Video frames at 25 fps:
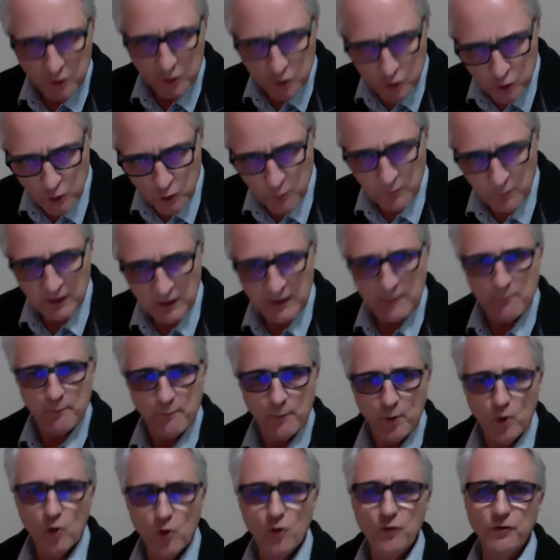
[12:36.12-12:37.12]
humanly
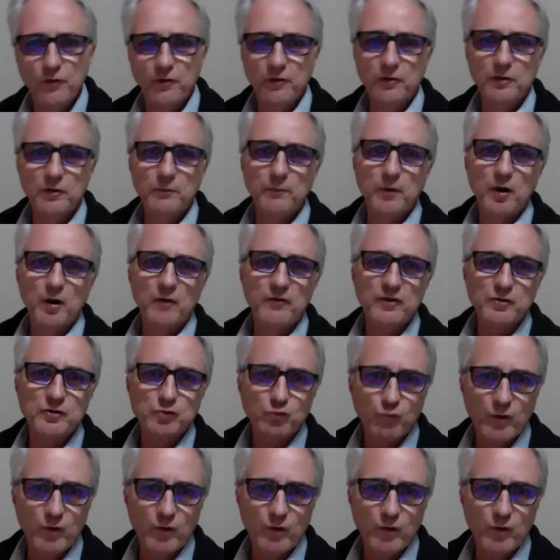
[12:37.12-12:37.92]
burdened by this